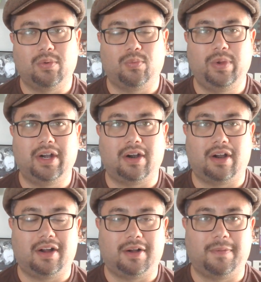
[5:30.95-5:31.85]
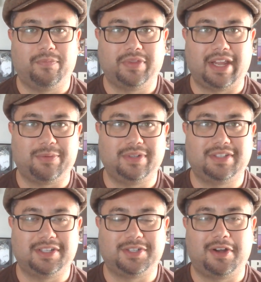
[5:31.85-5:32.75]
We are all like we
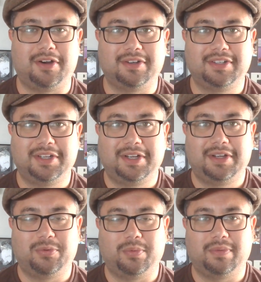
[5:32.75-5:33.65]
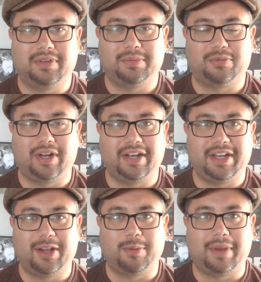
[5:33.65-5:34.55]
the song red and
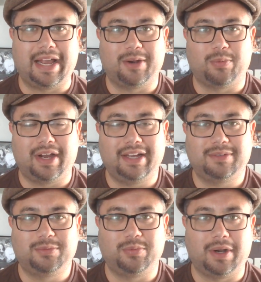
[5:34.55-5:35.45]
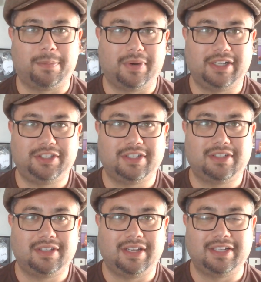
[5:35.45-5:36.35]
yellow, black and white. We are
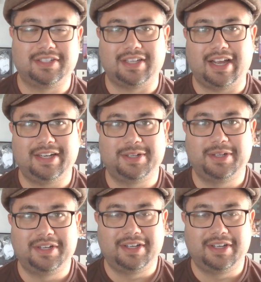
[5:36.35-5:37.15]
precious in His sight.